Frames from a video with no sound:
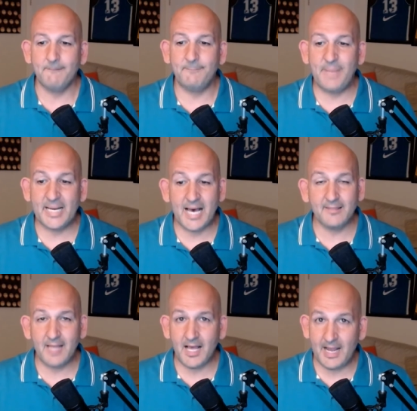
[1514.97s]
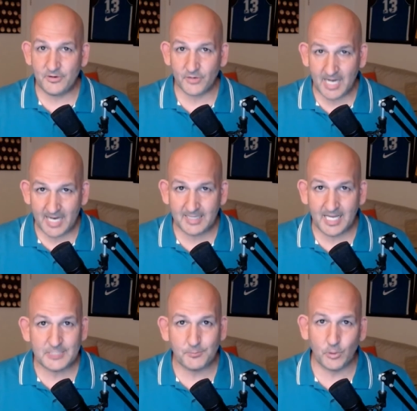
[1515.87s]
Bet Online, your
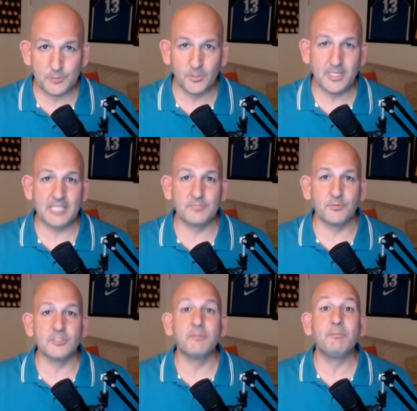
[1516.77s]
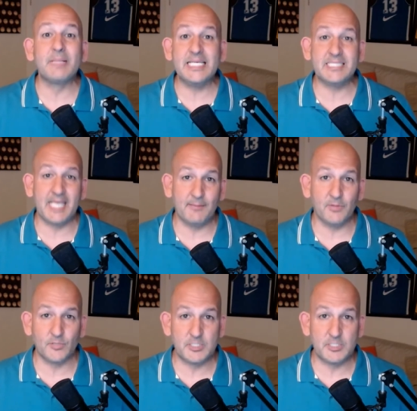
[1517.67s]
online sportsbook experts. Please gamble